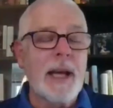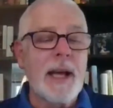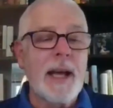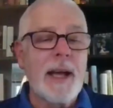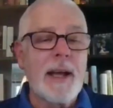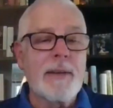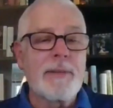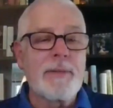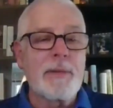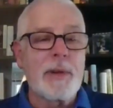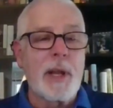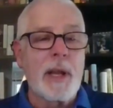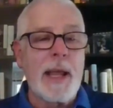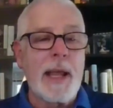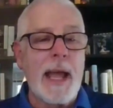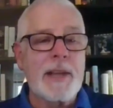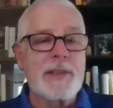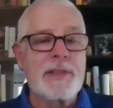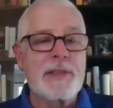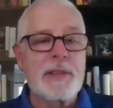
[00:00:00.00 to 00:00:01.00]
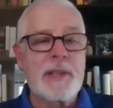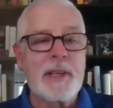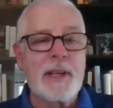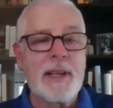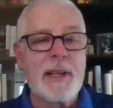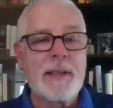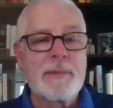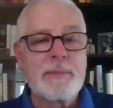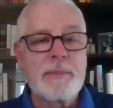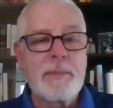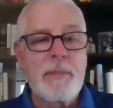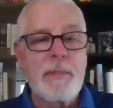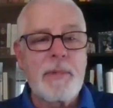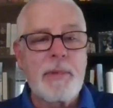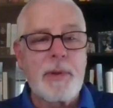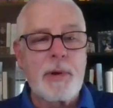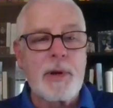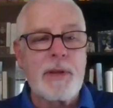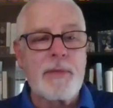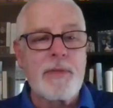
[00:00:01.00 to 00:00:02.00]
for the last
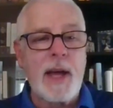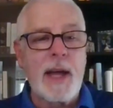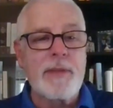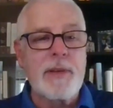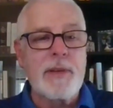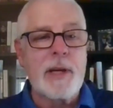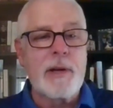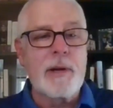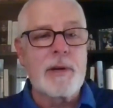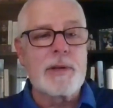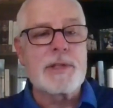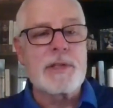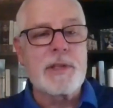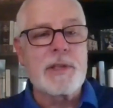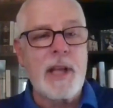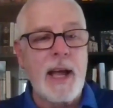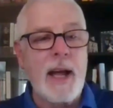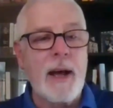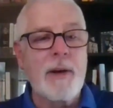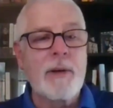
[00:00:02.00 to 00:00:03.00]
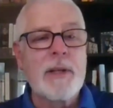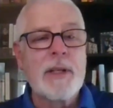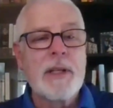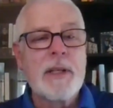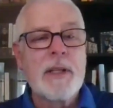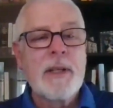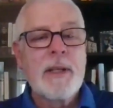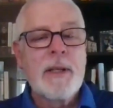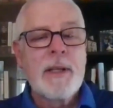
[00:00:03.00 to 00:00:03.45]
35 years now.